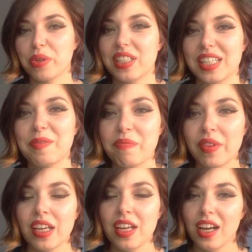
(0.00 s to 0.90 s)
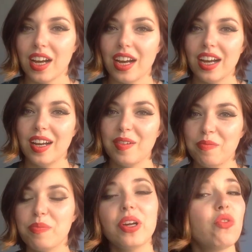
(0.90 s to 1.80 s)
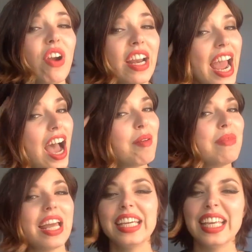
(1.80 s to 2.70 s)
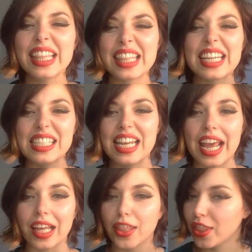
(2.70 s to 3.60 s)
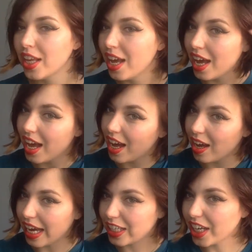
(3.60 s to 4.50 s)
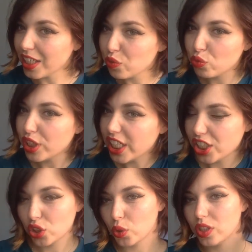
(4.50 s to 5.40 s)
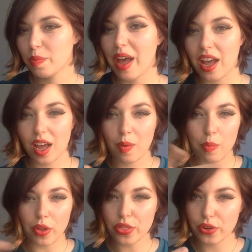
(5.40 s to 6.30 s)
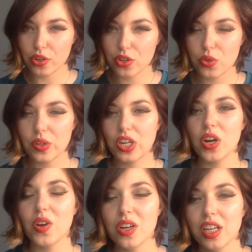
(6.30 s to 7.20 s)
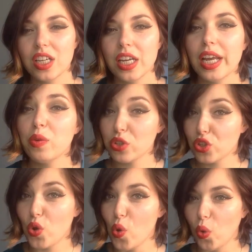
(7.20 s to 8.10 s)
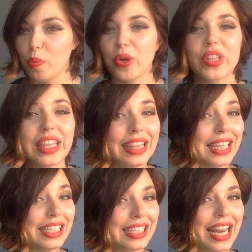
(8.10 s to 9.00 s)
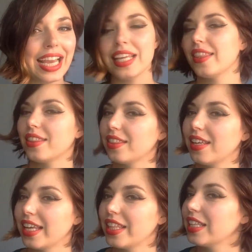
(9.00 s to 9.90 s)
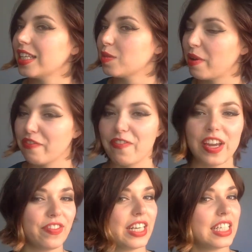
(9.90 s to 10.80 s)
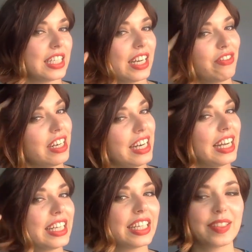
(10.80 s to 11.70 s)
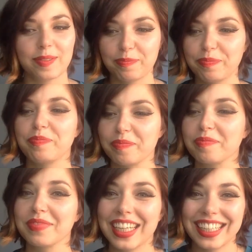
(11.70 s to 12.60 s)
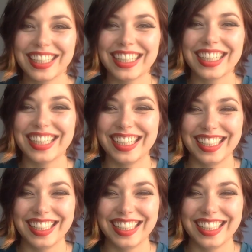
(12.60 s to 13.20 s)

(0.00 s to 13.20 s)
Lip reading: pretty. But right now I'm liking this length. I cut it really short about a month or two ago. It was cool, but this length, I think that's my favorite. I really like it. All